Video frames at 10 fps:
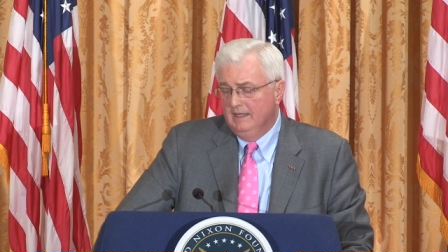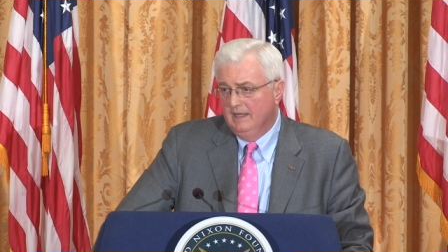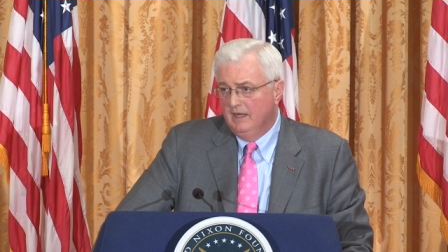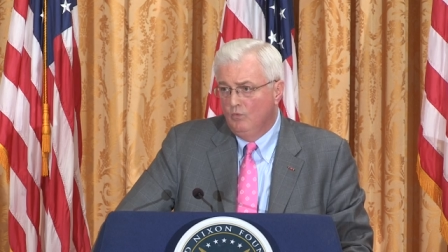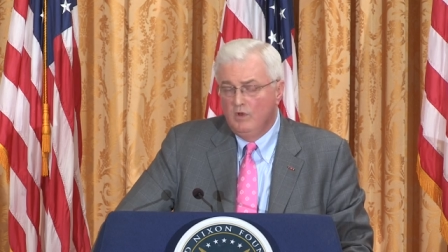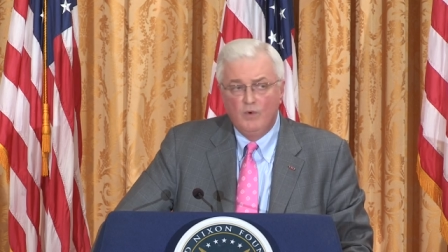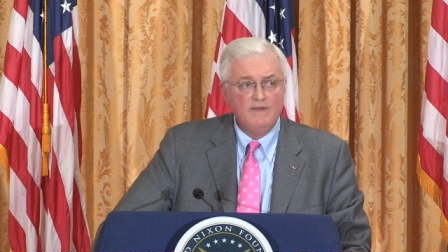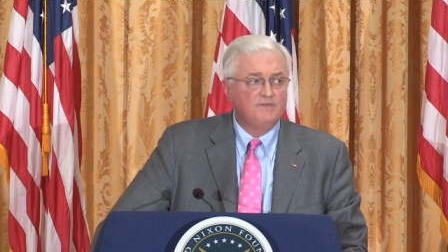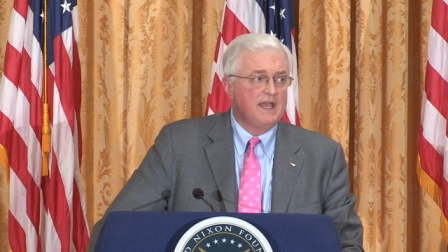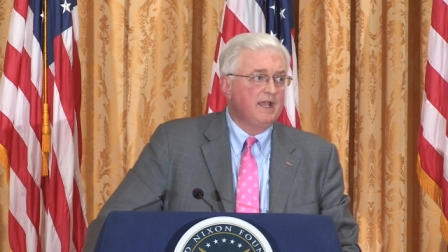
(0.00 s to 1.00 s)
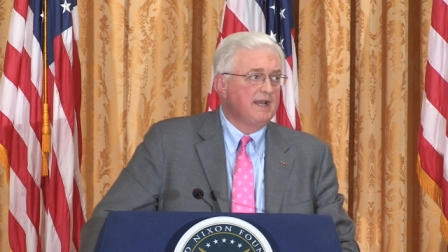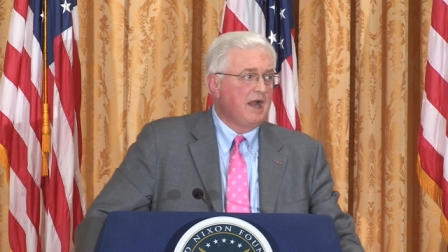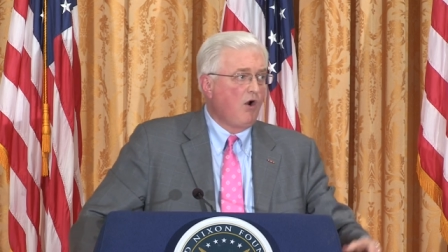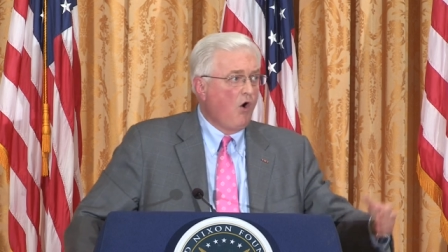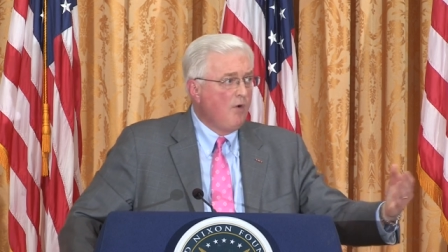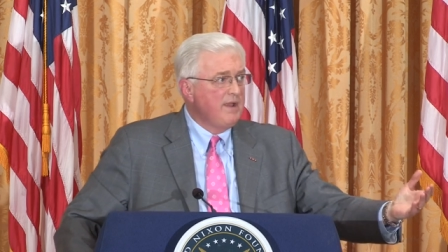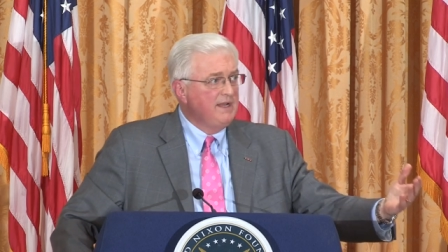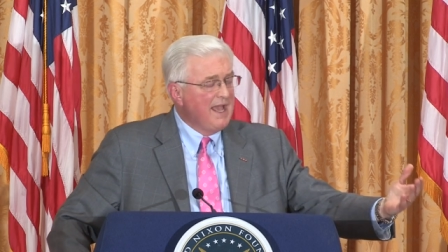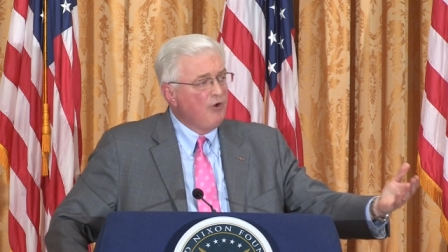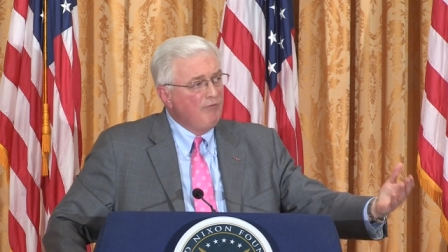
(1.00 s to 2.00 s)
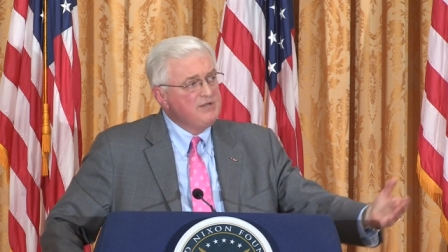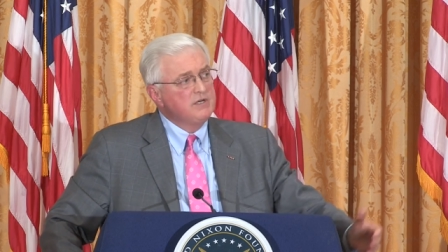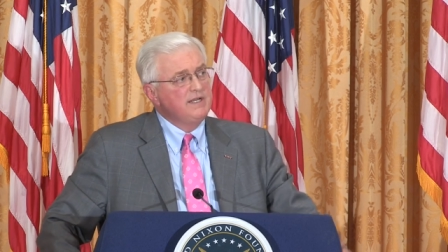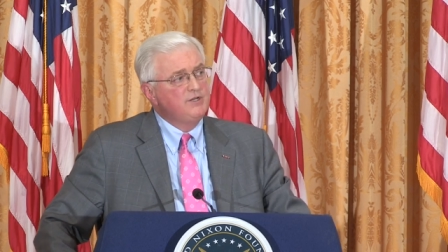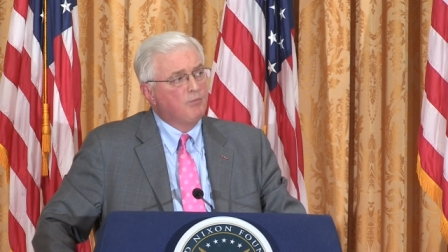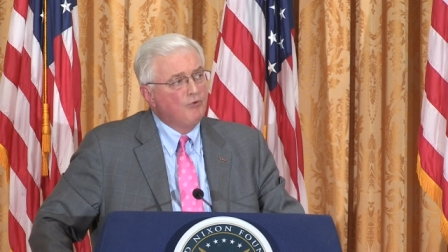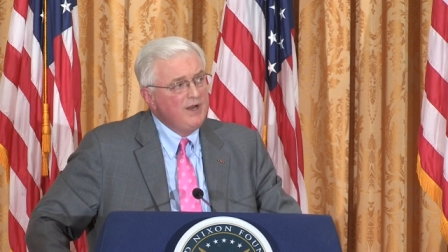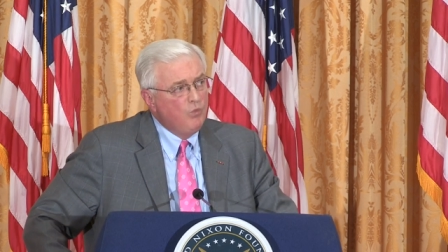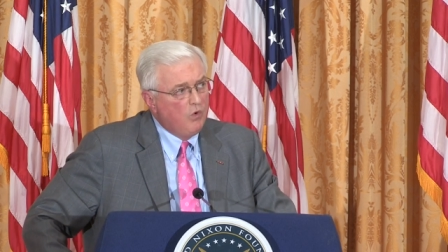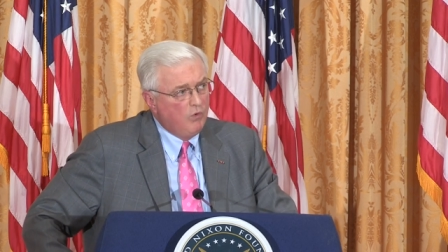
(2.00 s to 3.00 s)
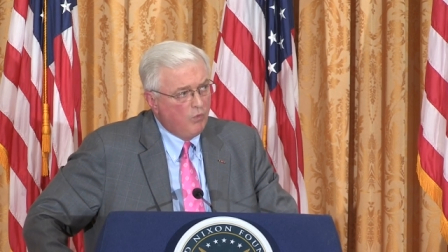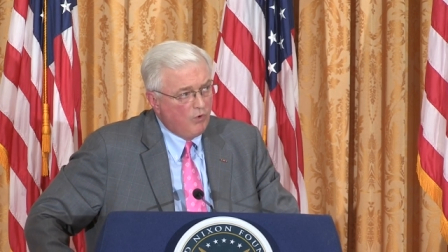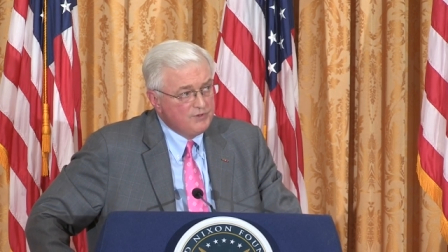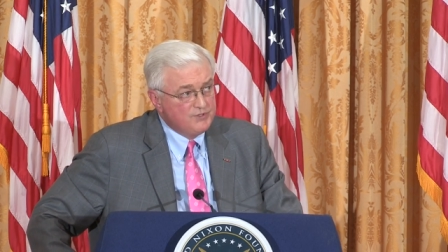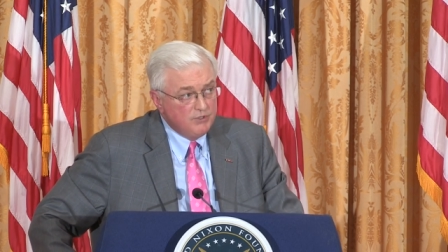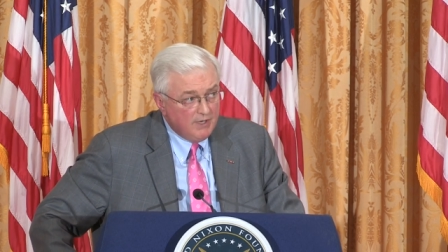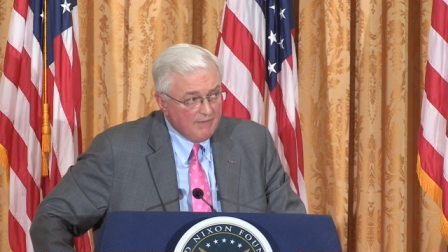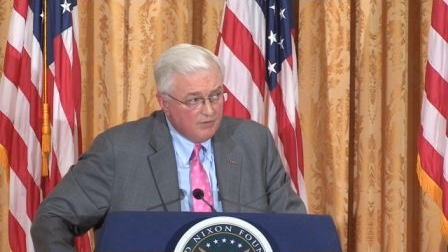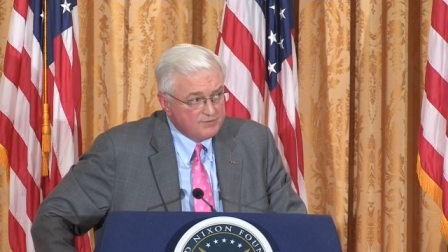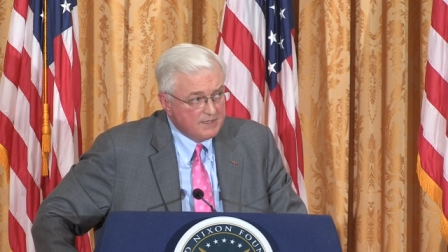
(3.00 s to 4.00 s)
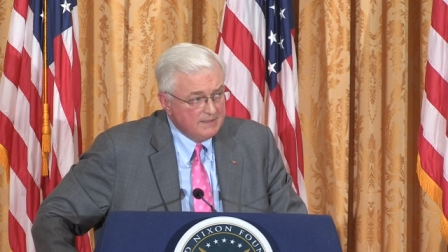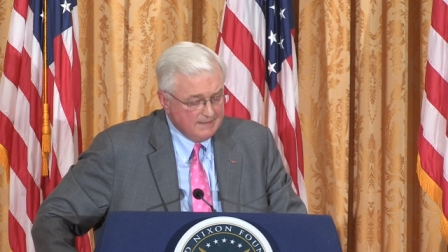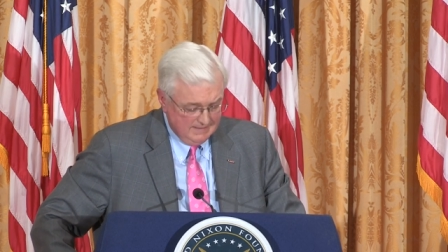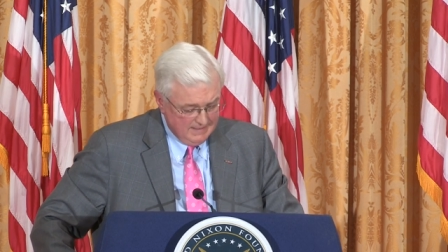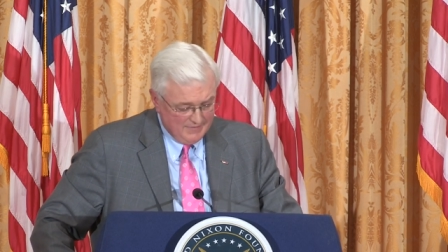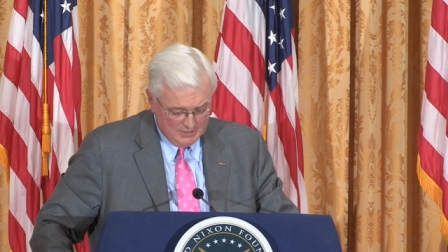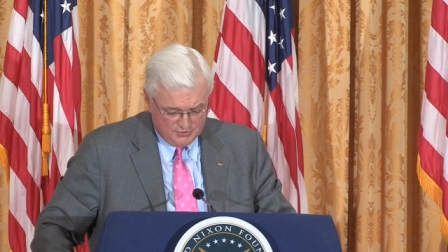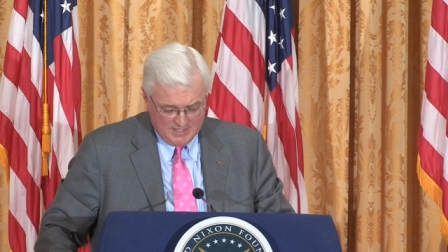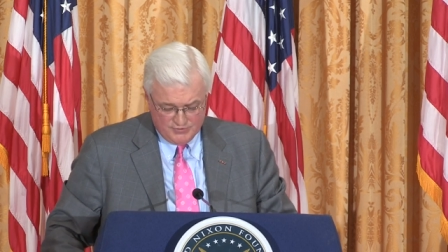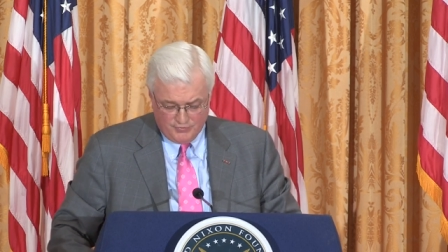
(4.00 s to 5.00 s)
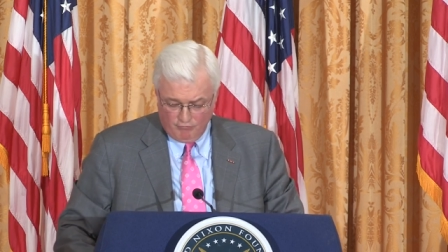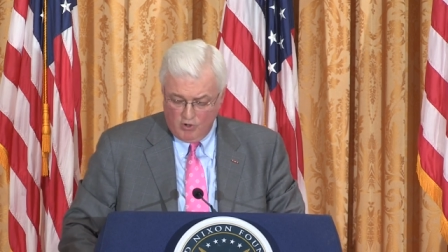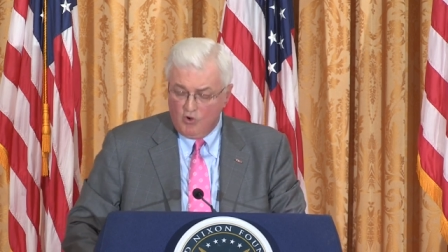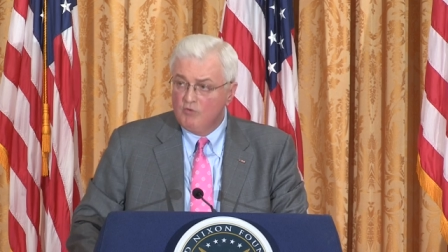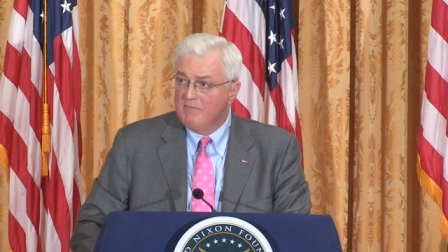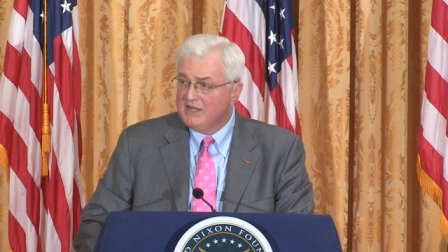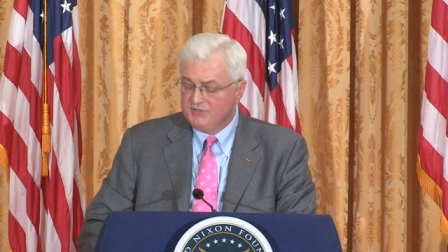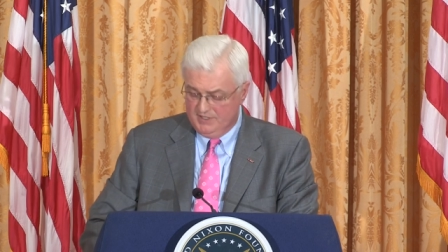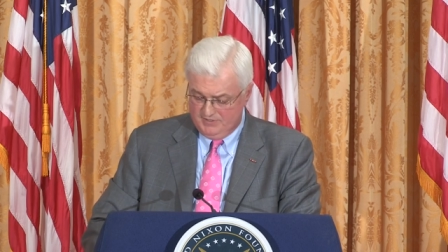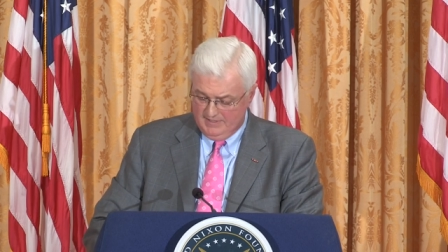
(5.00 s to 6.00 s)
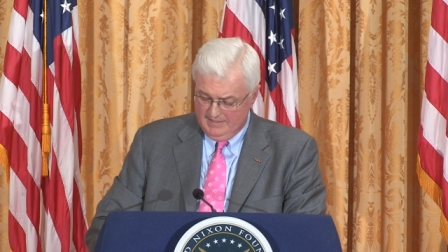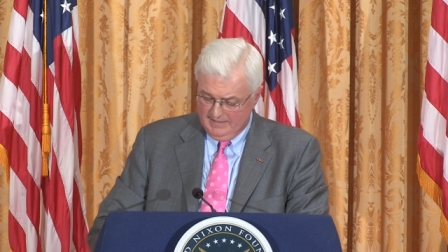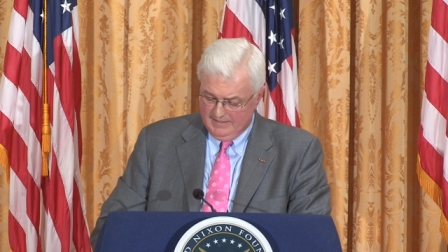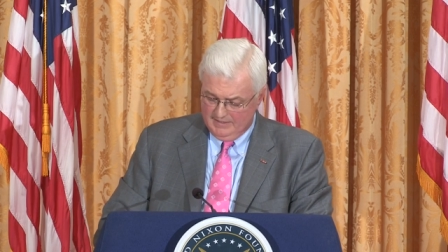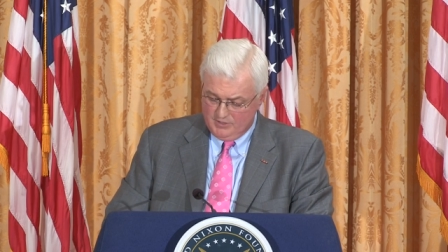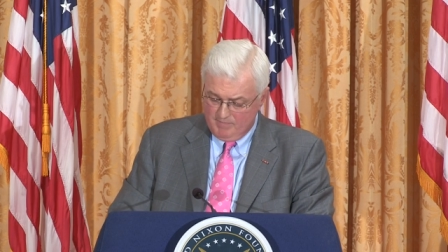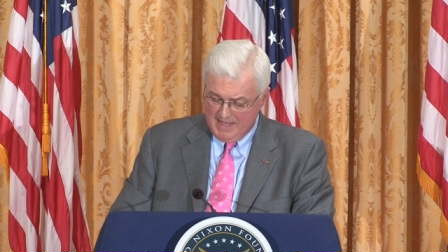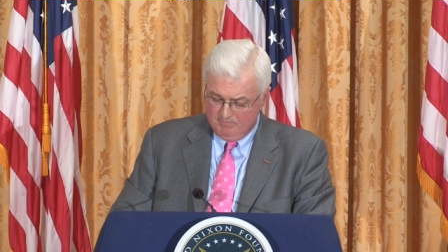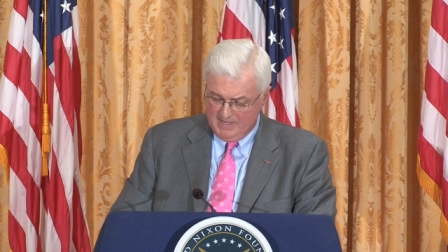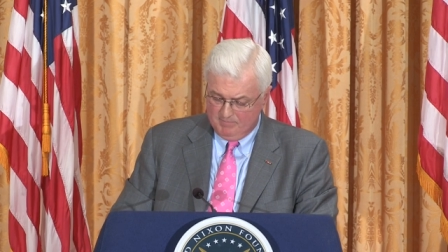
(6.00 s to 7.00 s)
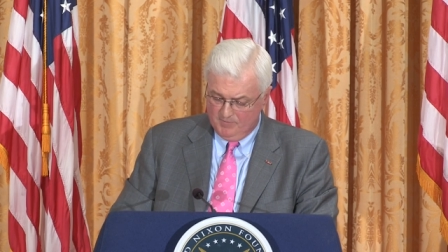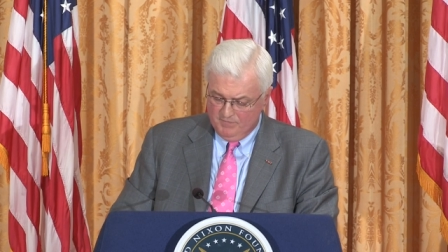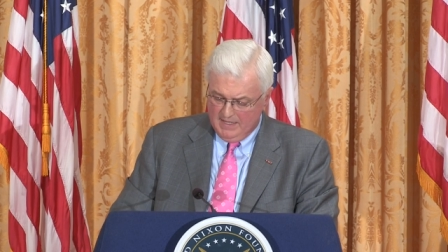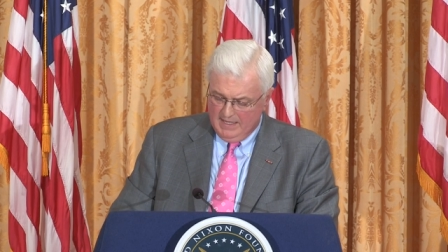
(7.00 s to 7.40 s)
Uh, when we've taken our army down recently to pre World War II levels, that sends the wrong message uh, to bad people.